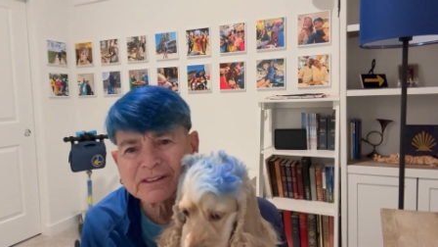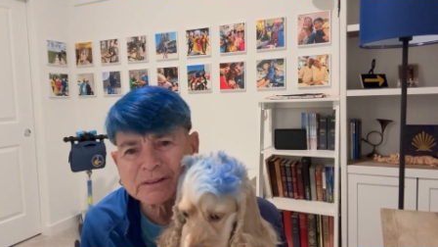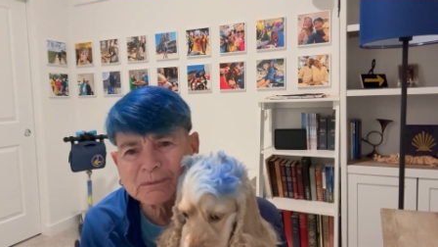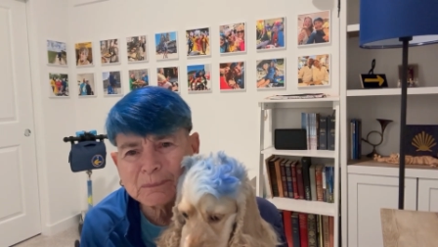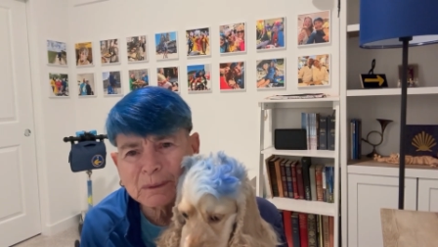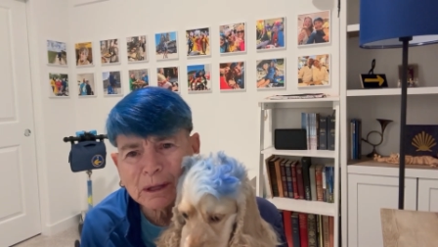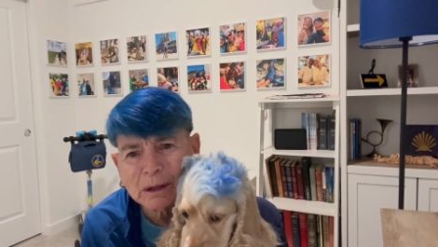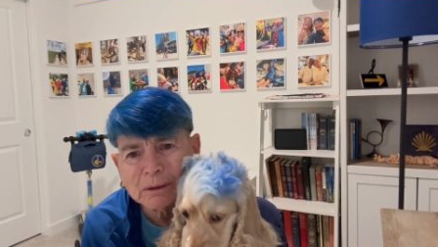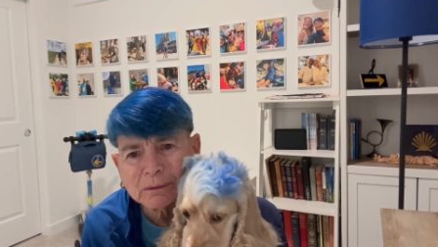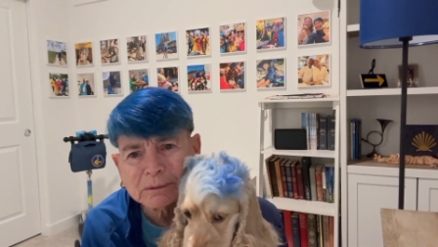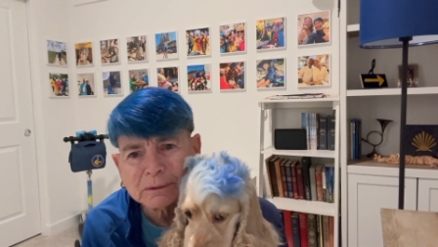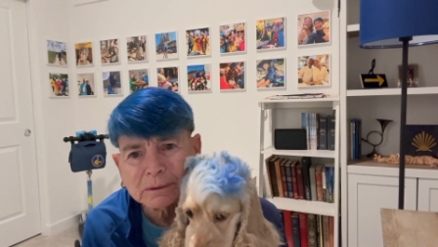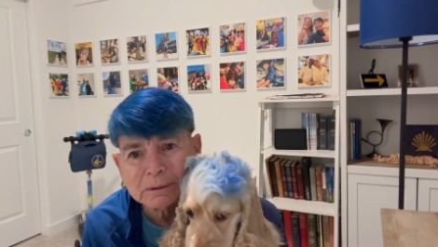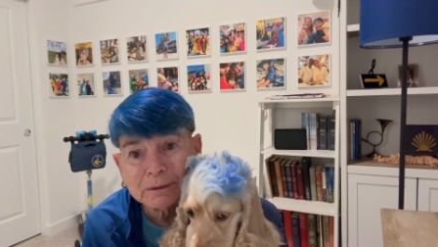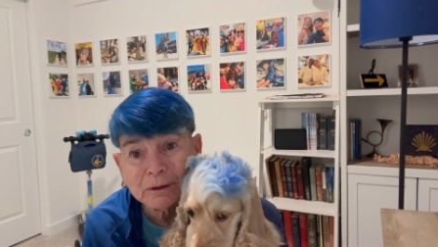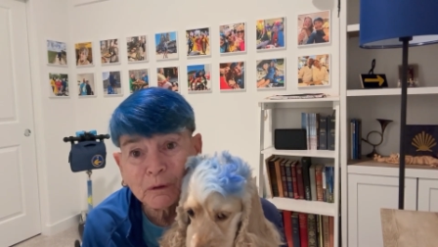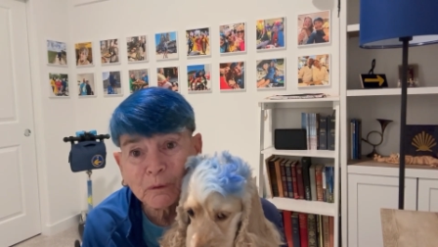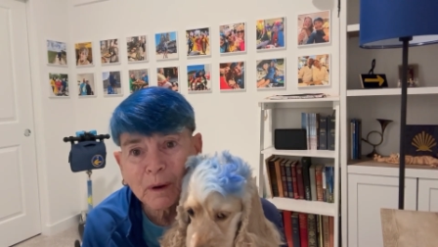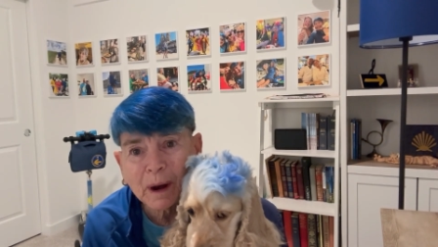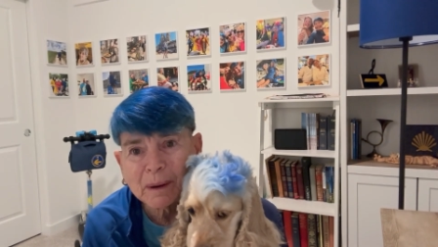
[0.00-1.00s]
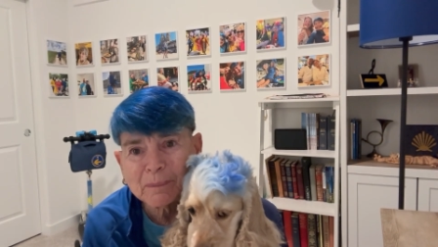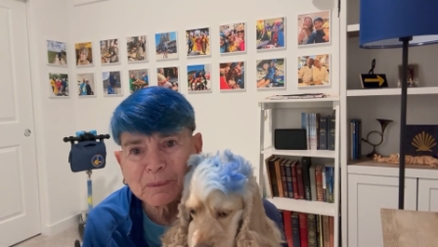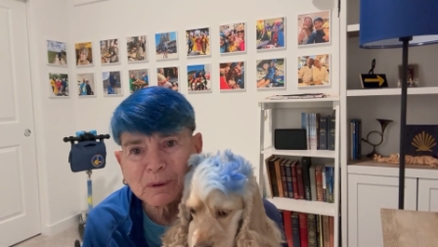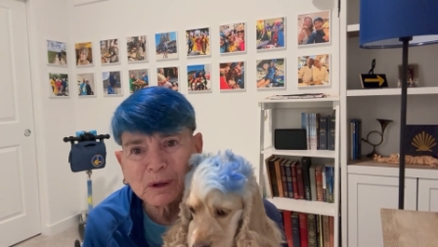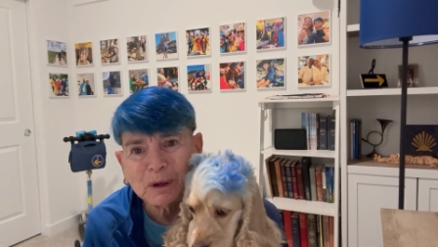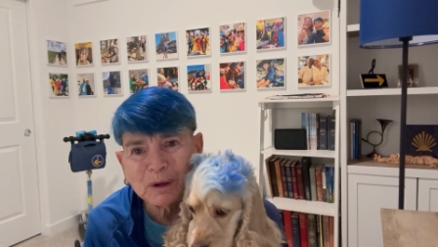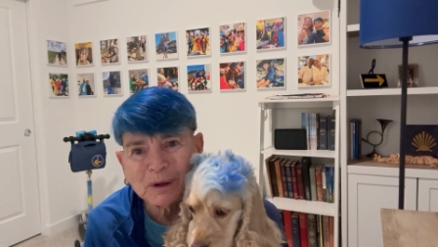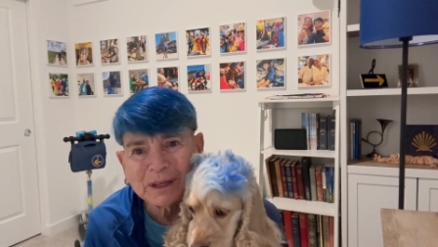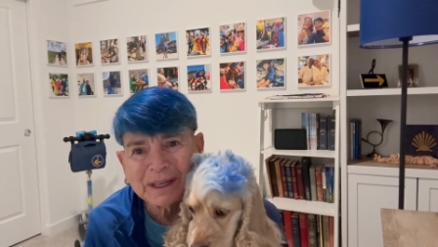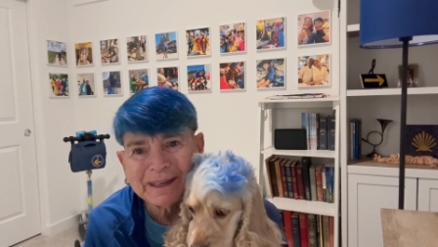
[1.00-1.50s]
of milk, grab a
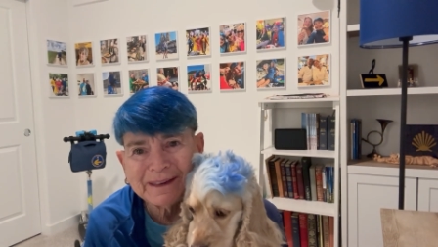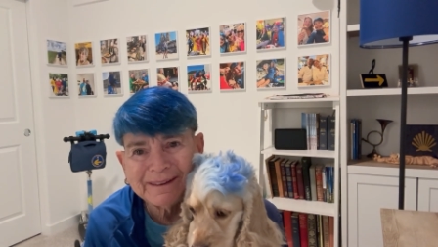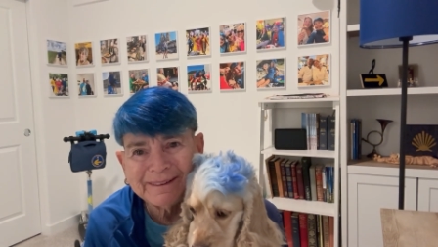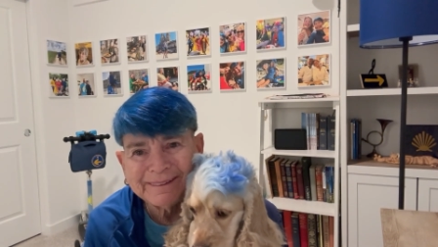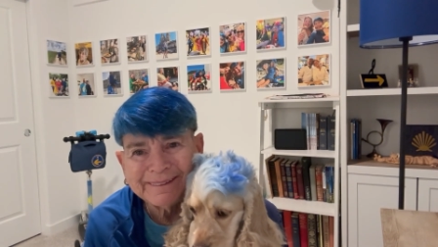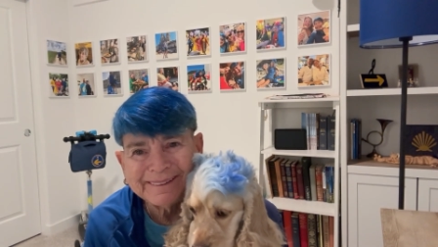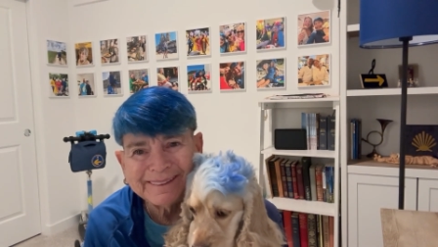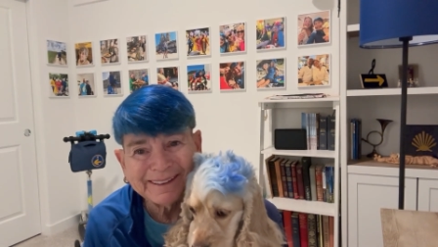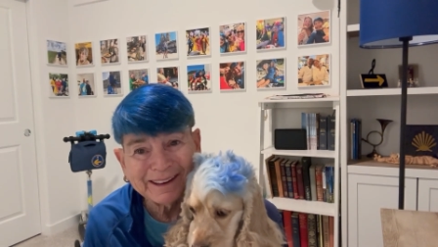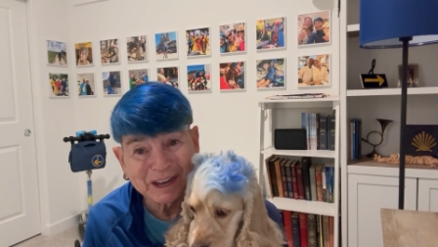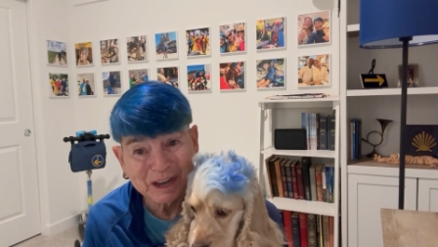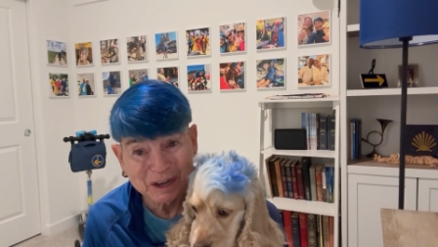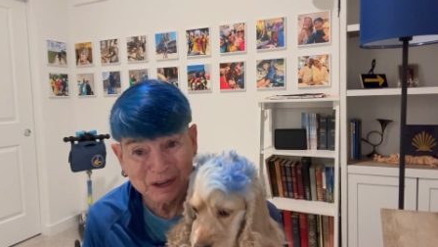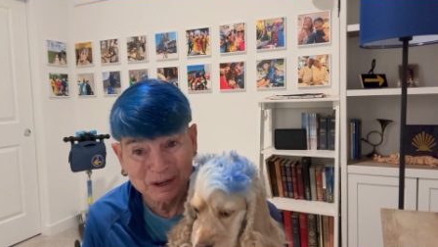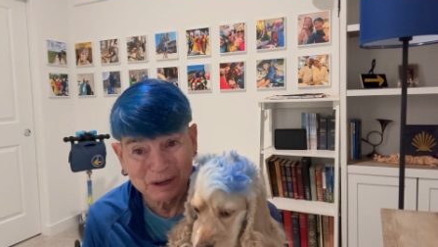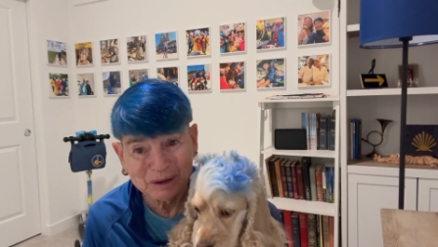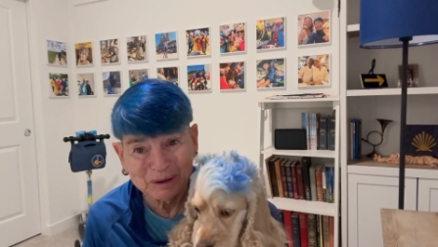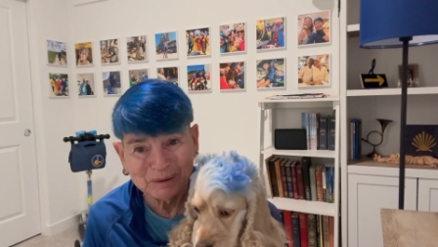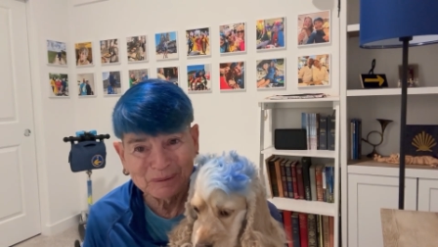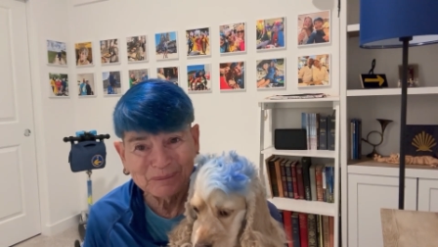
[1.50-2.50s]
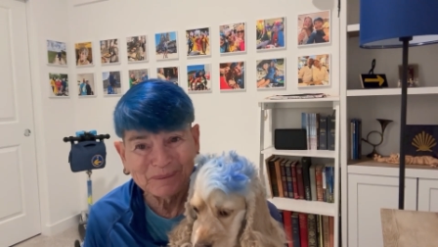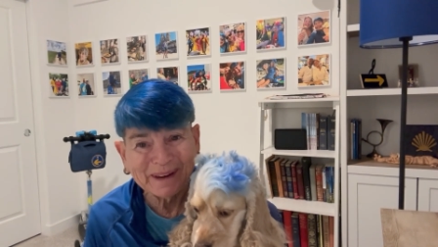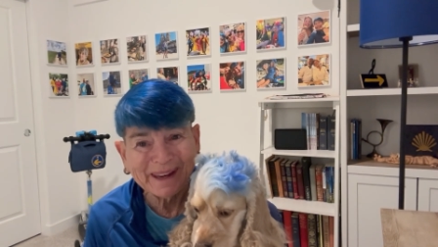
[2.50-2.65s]
cookie. Here we